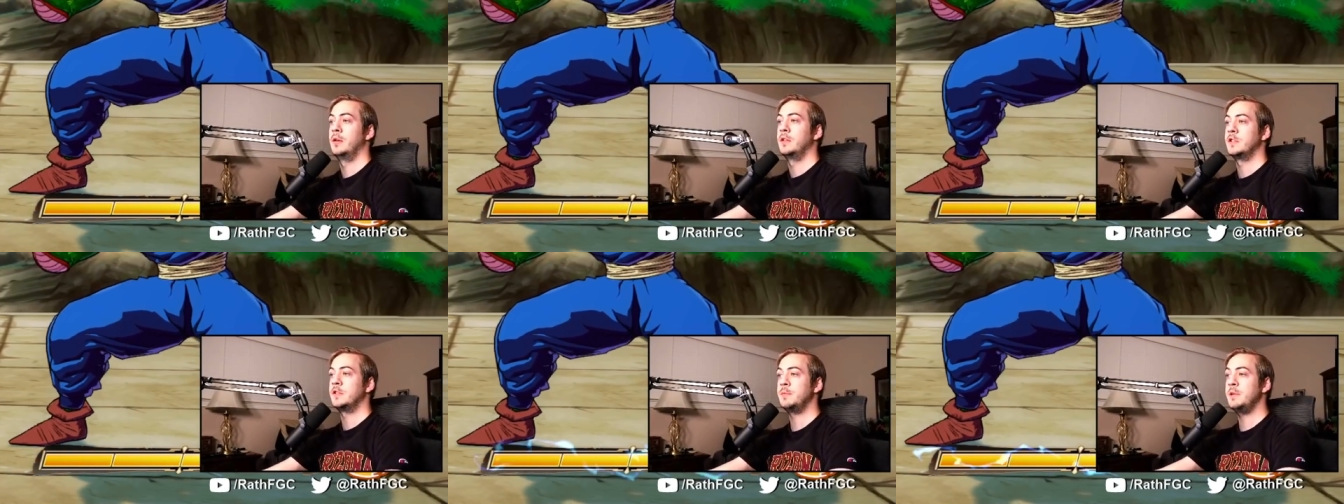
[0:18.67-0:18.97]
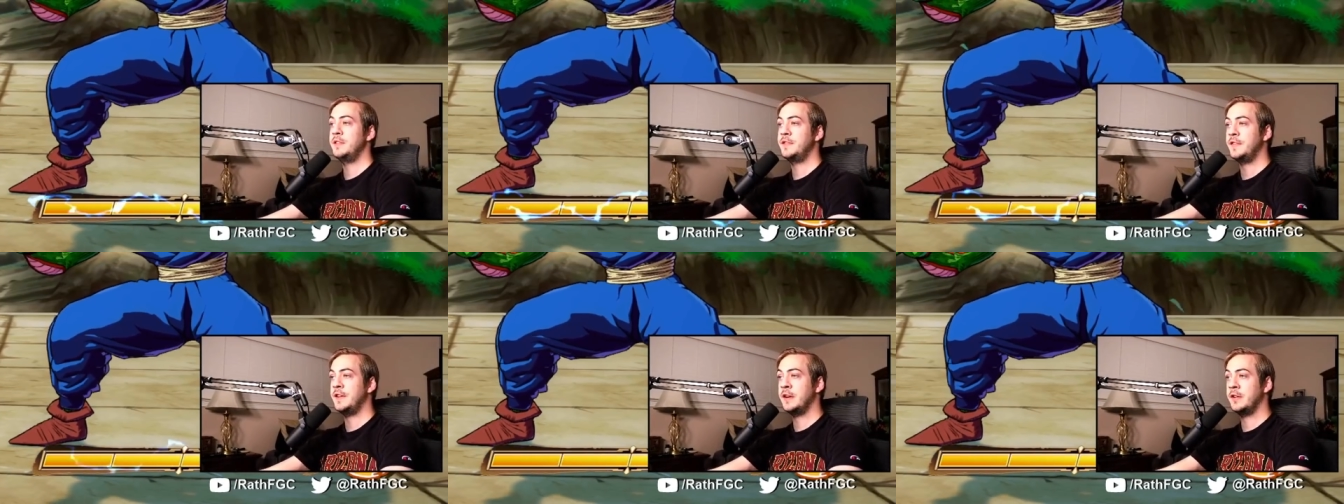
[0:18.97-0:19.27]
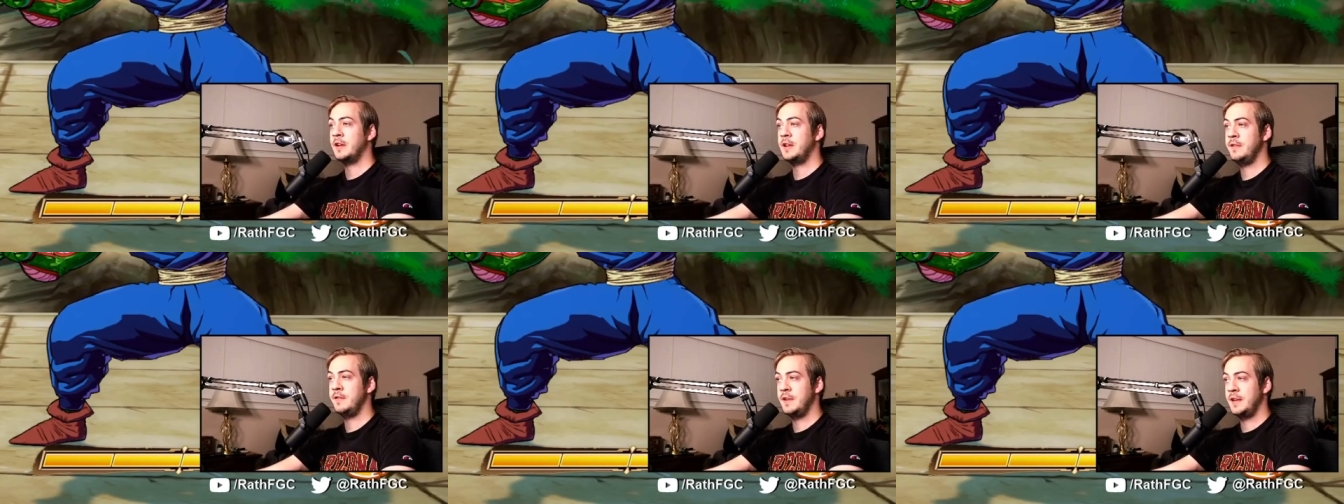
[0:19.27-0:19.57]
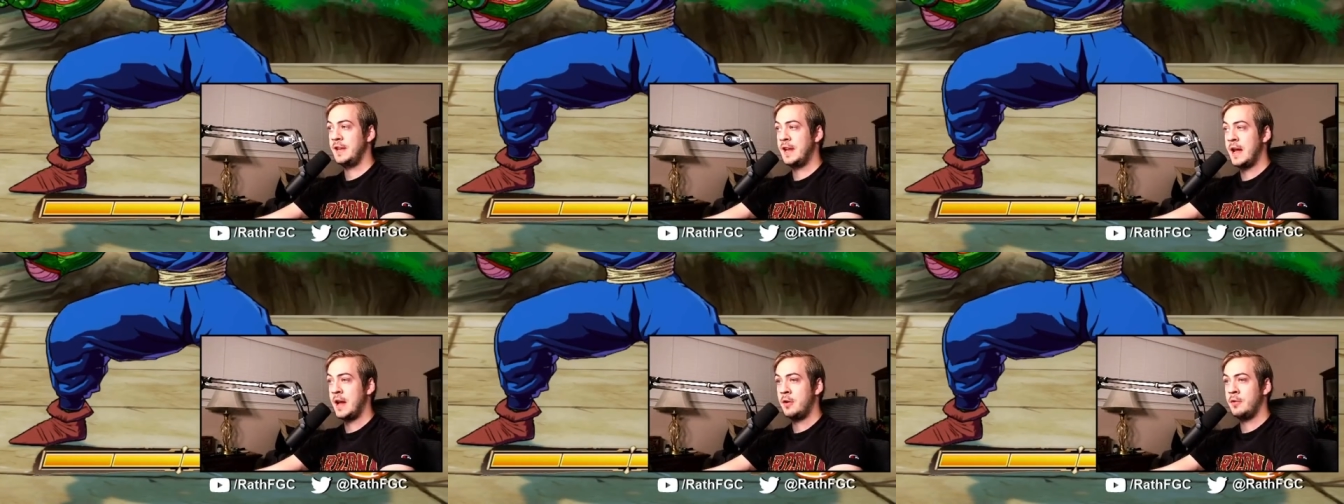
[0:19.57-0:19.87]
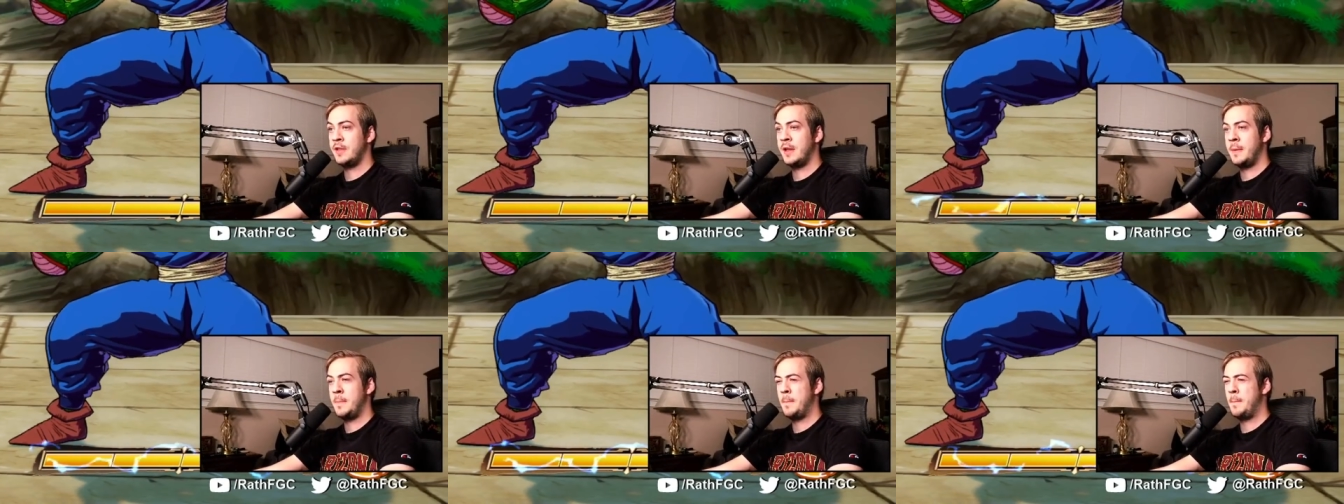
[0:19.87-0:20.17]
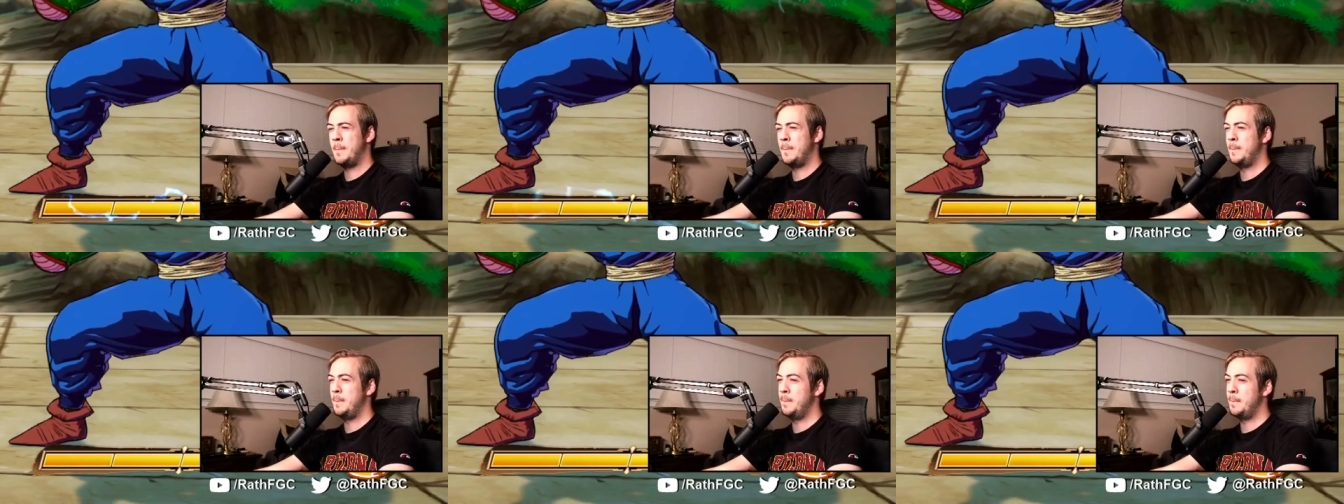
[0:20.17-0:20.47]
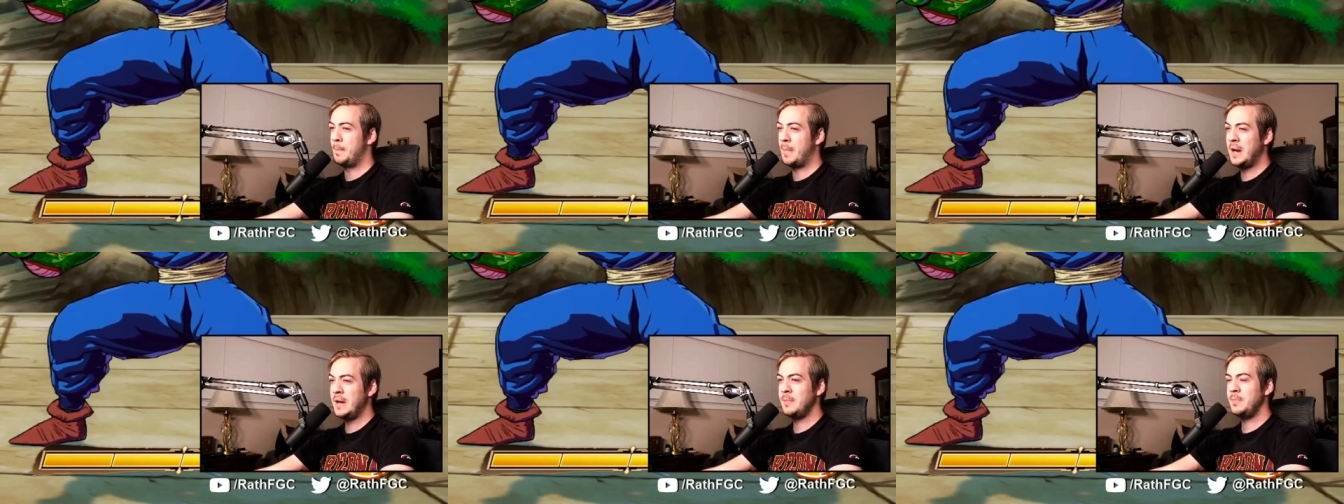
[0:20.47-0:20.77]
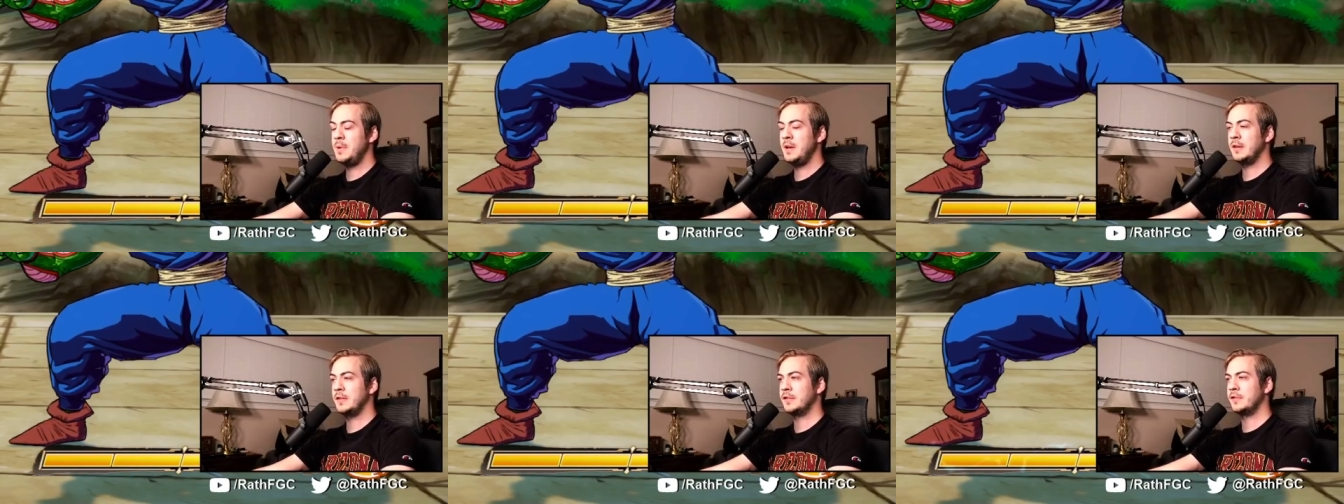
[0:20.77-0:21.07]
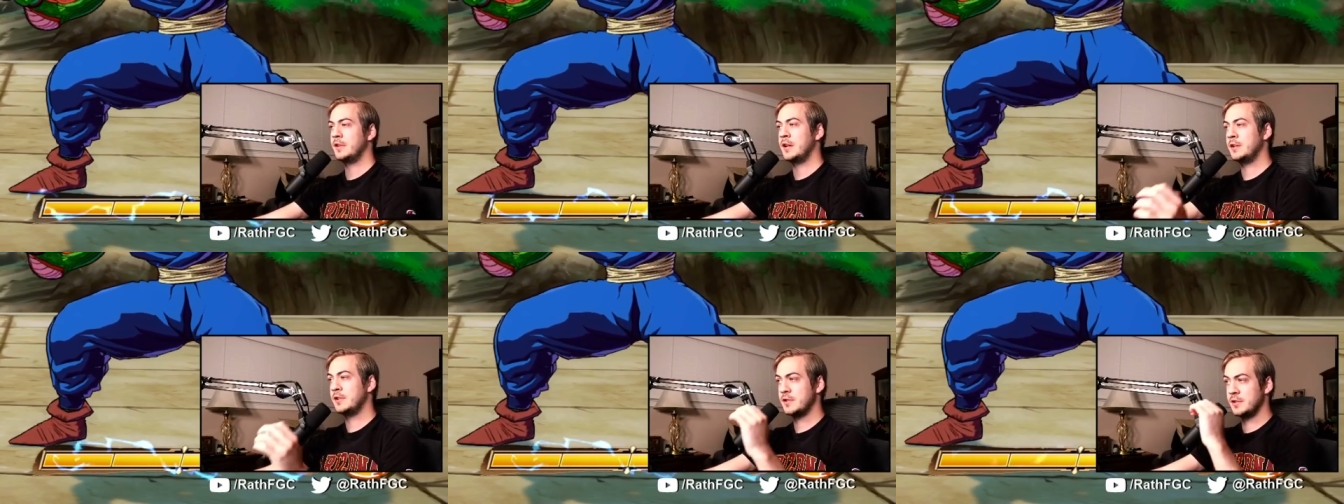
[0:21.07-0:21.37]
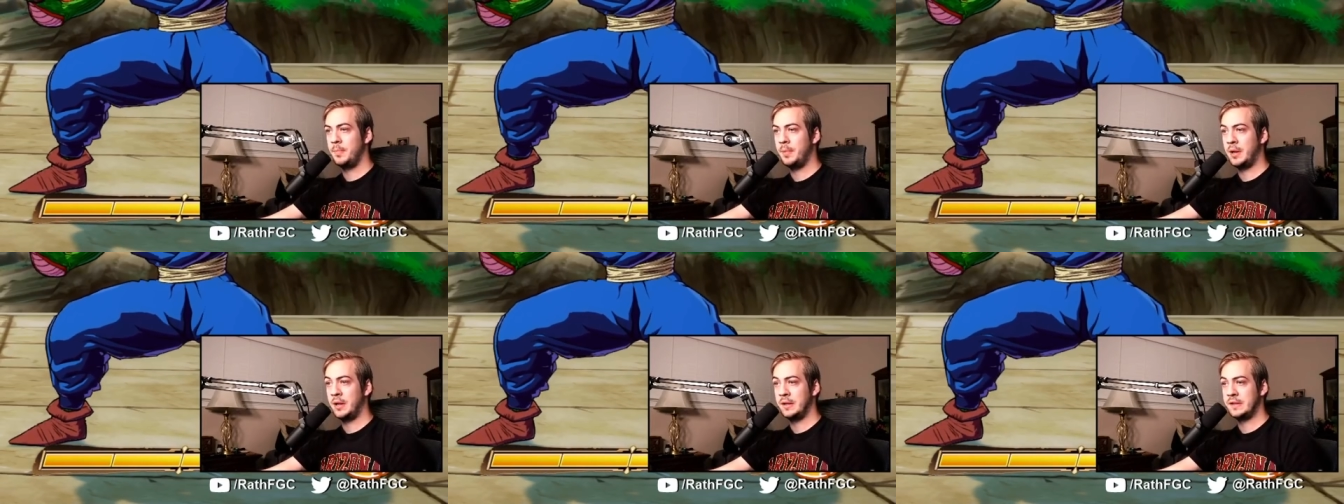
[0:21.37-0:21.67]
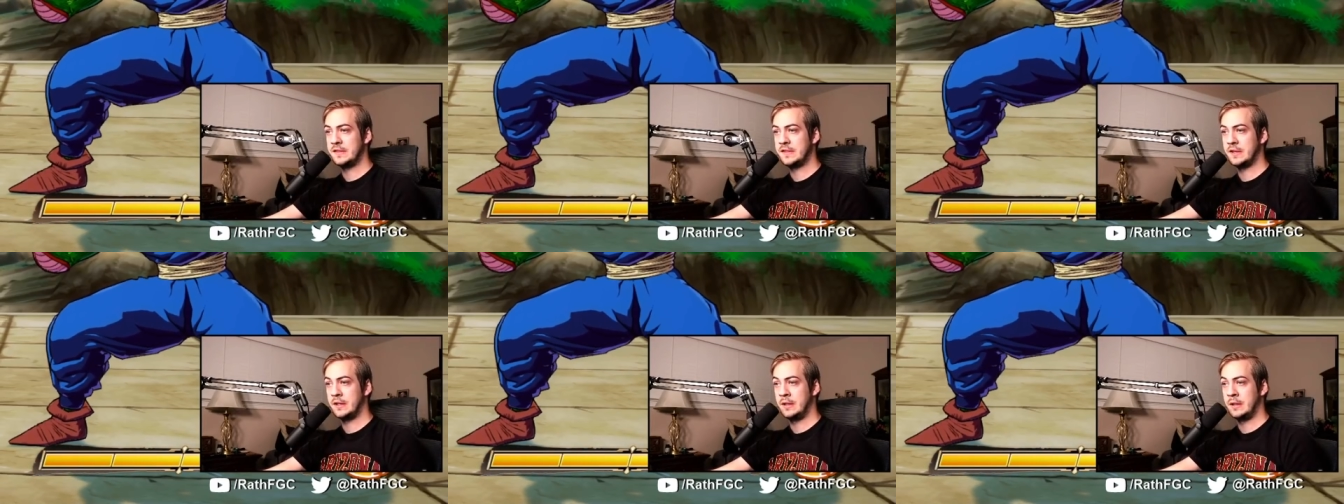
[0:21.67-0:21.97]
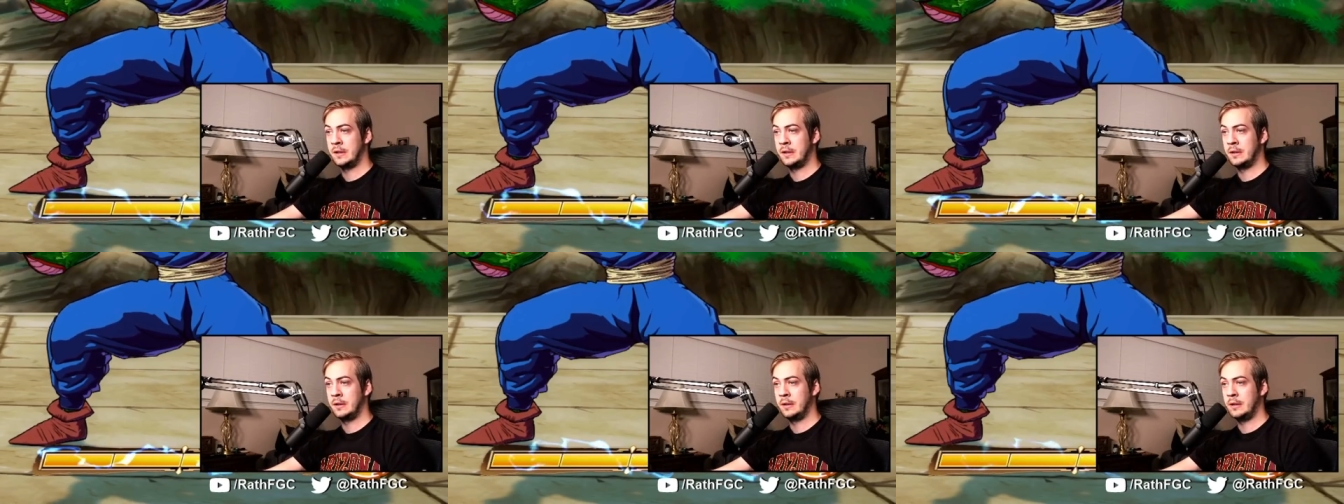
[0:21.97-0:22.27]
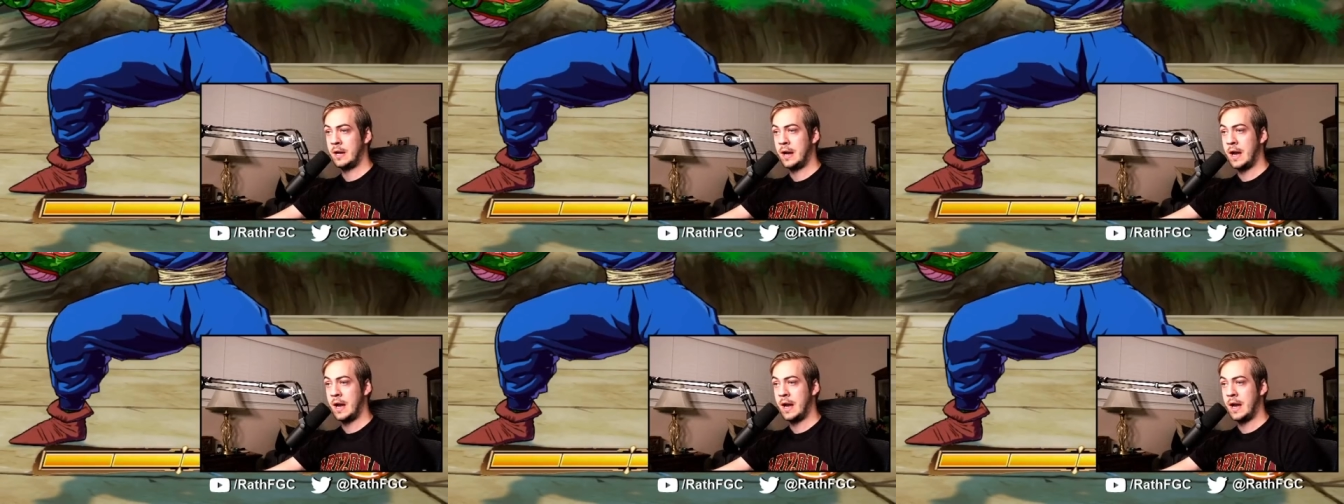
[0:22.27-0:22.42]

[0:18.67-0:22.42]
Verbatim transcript: To be fair, even now that might be a stretch, but uh,